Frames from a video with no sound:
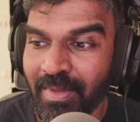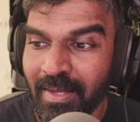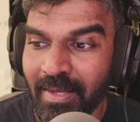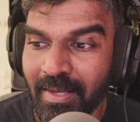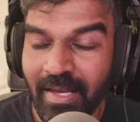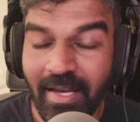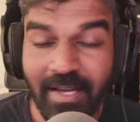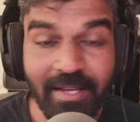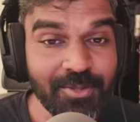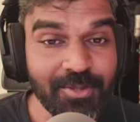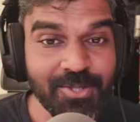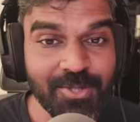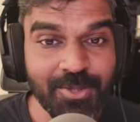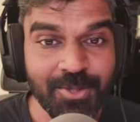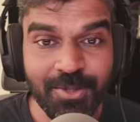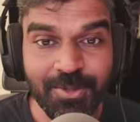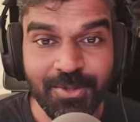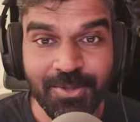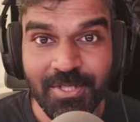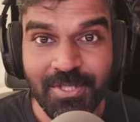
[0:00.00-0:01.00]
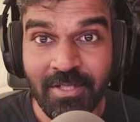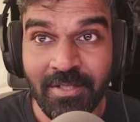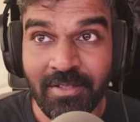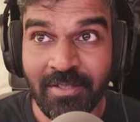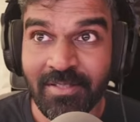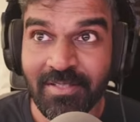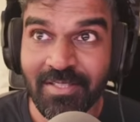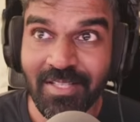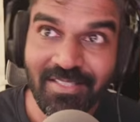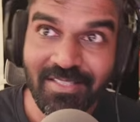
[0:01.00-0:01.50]
I used to use
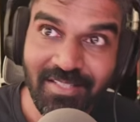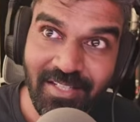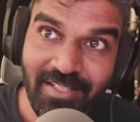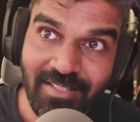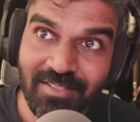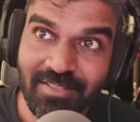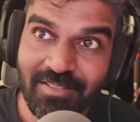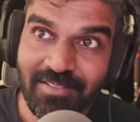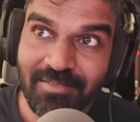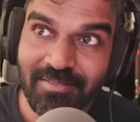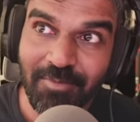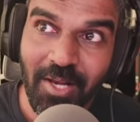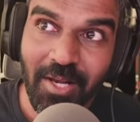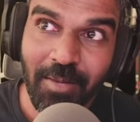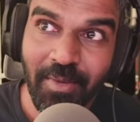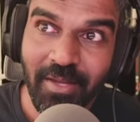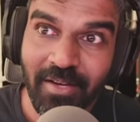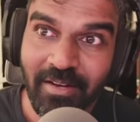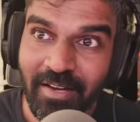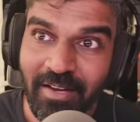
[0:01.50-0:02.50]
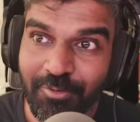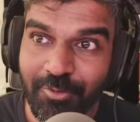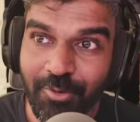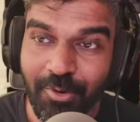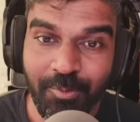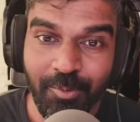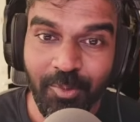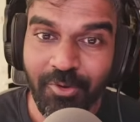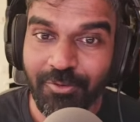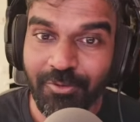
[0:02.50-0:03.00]
16mm
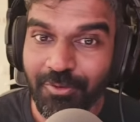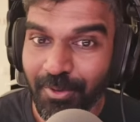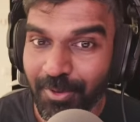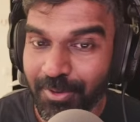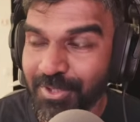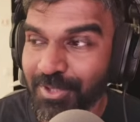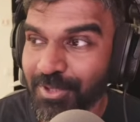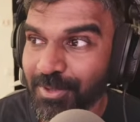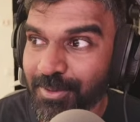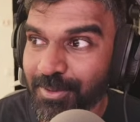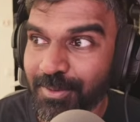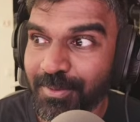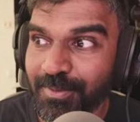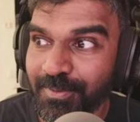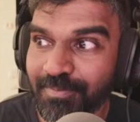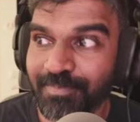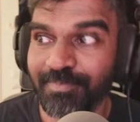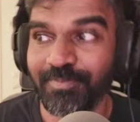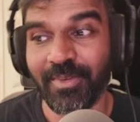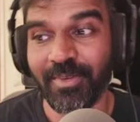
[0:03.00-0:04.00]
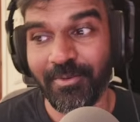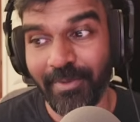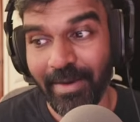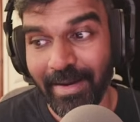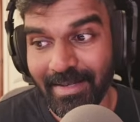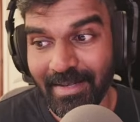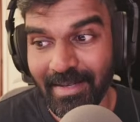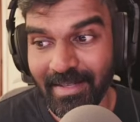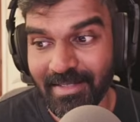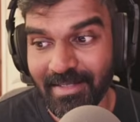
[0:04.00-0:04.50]
f1.4 too.
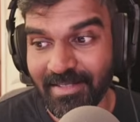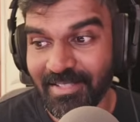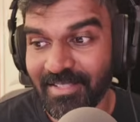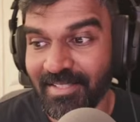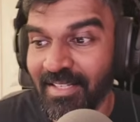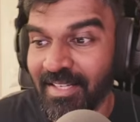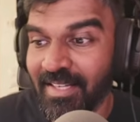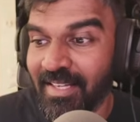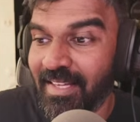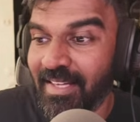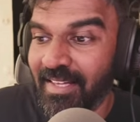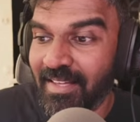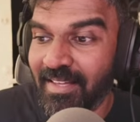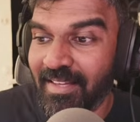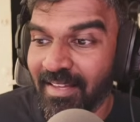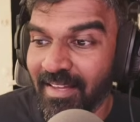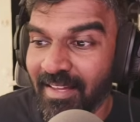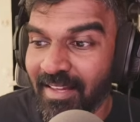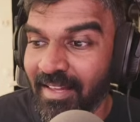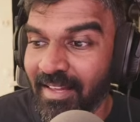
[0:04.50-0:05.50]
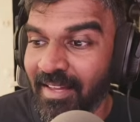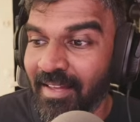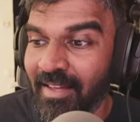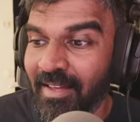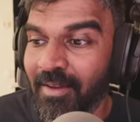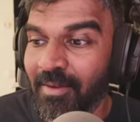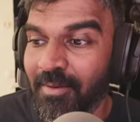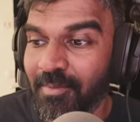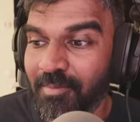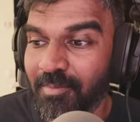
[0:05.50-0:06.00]
Great lens.
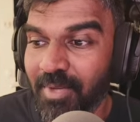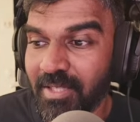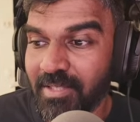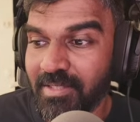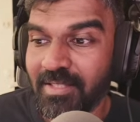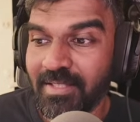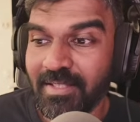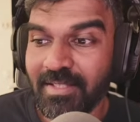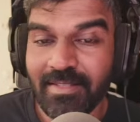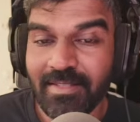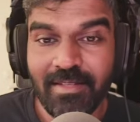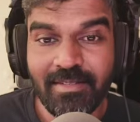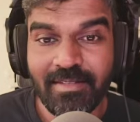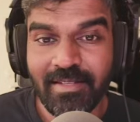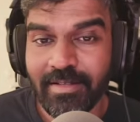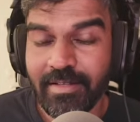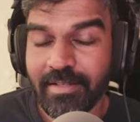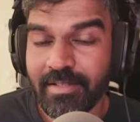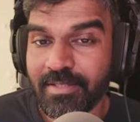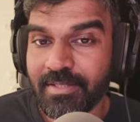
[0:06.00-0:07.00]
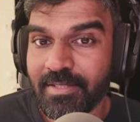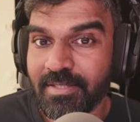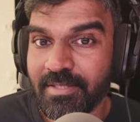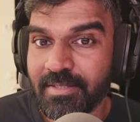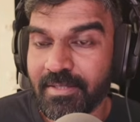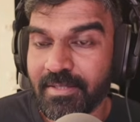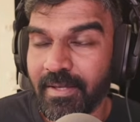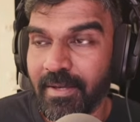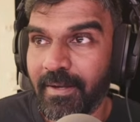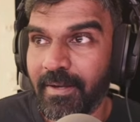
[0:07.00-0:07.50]
But the thing
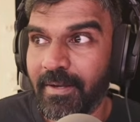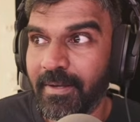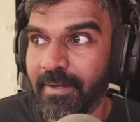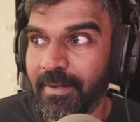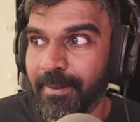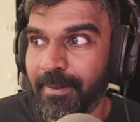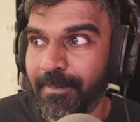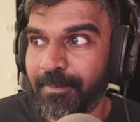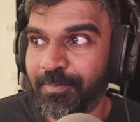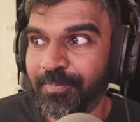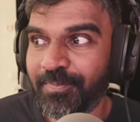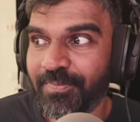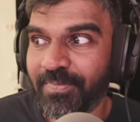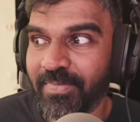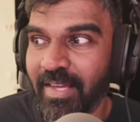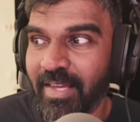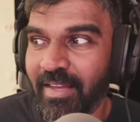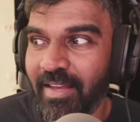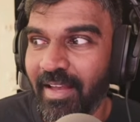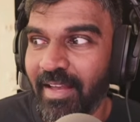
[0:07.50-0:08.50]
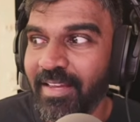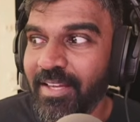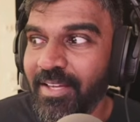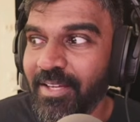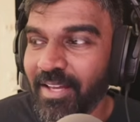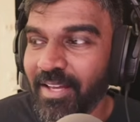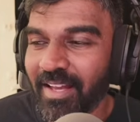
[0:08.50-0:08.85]
is, I